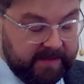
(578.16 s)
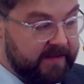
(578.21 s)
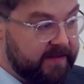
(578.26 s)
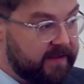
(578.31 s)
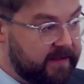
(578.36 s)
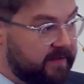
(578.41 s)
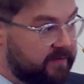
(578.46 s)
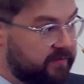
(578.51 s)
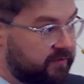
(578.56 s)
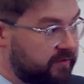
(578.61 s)

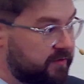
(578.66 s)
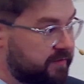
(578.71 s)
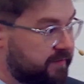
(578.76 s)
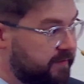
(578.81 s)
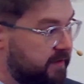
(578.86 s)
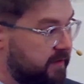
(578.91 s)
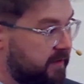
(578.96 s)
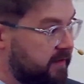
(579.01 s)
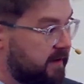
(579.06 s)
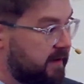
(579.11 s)
it's used
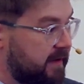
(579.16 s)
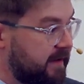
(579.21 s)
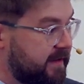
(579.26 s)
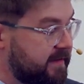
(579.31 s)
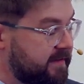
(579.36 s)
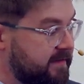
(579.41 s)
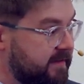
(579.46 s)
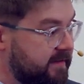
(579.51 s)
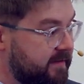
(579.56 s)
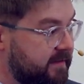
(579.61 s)
for
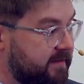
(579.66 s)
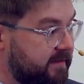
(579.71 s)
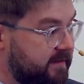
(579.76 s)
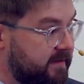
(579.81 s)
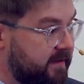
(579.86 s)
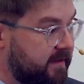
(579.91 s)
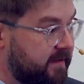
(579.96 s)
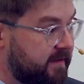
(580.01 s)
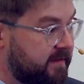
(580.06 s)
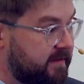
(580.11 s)
listening
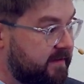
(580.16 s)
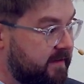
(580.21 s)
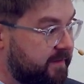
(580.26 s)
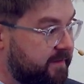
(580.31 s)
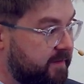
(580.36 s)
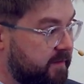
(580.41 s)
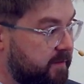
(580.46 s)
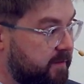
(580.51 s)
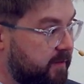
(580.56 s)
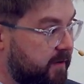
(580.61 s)
to
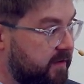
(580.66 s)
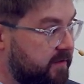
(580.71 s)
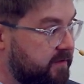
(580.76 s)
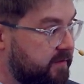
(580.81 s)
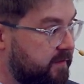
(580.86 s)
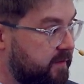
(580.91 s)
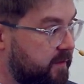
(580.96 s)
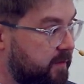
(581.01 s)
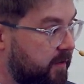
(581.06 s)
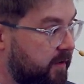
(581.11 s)
different parts
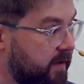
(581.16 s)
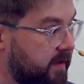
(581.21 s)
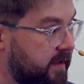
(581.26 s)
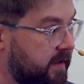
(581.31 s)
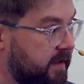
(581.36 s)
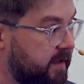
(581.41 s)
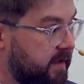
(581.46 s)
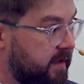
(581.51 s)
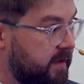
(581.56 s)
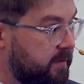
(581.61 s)
of the
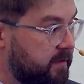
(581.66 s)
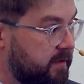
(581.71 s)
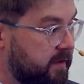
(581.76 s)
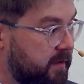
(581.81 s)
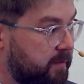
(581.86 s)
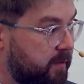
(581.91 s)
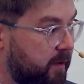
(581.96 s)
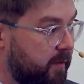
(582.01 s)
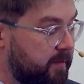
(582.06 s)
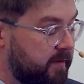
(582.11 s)
body, but you
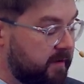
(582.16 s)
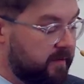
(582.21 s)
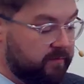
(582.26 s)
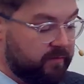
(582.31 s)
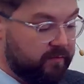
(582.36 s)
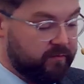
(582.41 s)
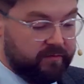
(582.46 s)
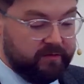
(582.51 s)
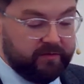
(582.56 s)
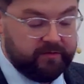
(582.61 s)
pop it, I'm
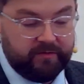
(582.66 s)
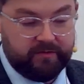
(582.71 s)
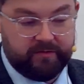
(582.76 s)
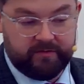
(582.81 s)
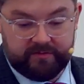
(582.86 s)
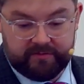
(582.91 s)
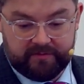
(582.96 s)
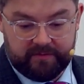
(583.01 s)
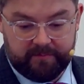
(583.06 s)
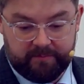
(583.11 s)
not going to do it
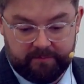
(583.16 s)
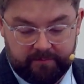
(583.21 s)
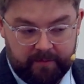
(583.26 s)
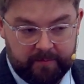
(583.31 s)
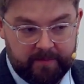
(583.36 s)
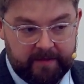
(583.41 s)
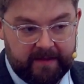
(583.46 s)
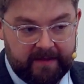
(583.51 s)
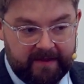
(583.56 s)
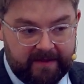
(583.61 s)
because it'll
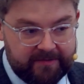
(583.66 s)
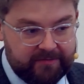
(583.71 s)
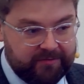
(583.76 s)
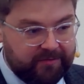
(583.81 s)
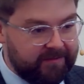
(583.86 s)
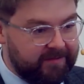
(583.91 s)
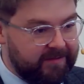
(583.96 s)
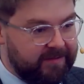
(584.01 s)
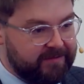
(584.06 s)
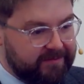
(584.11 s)
probably catch
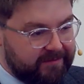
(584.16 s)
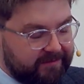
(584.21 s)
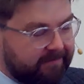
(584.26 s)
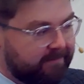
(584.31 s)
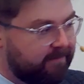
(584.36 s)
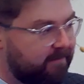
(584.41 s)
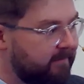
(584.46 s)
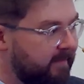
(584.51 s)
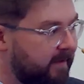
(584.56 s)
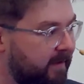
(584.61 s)
on this and
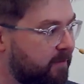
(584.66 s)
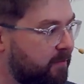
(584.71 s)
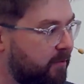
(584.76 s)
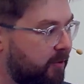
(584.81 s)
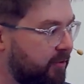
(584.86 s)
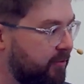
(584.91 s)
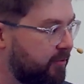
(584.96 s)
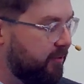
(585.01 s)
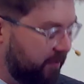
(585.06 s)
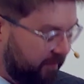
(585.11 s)

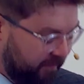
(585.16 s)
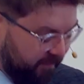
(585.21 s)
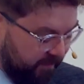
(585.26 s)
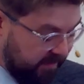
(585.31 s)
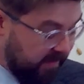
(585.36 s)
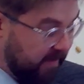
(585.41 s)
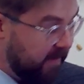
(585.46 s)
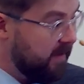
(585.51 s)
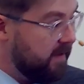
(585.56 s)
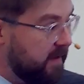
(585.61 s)
pull it off, but
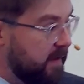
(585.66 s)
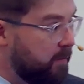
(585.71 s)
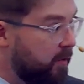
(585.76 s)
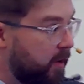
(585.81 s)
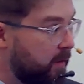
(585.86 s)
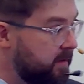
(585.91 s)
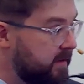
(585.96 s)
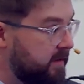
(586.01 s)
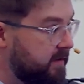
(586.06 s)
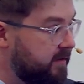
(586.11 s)
you
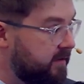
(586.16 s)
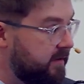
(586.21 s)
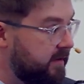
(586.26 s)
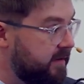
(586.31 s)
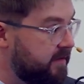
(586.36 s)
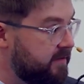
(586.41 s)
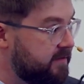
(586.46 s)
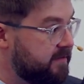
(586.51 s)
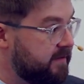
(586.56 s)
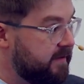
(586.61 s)
pop it into your
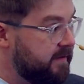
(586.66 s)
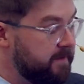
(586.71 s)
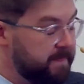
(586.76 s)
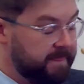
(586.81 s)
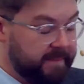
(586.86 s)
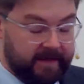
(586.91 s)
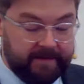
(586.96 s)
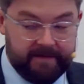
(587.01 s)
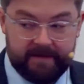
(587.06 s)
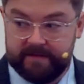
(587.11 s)
ears,
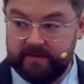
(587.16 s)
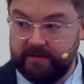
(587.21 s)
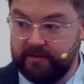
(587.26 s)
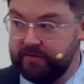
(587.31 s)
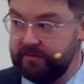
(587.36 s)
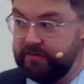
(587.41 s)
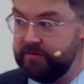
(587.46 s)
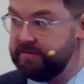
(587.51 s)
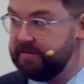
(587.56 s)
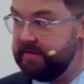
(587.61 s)
and then you
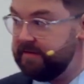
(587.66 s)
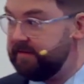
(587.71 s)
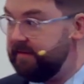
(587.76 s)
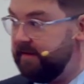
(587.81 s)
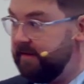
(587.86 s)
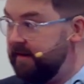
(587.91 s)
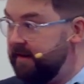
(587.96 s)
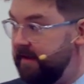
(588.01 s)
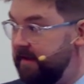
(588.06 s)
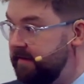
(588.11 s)
can use this
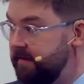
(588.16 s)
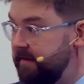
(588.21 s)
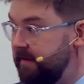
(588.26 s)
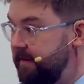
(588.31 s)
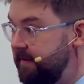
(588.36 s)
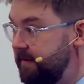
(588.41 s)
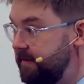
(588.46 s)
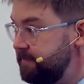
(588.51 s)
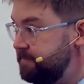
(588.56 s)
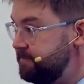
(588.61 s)
little end
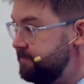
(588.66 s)
here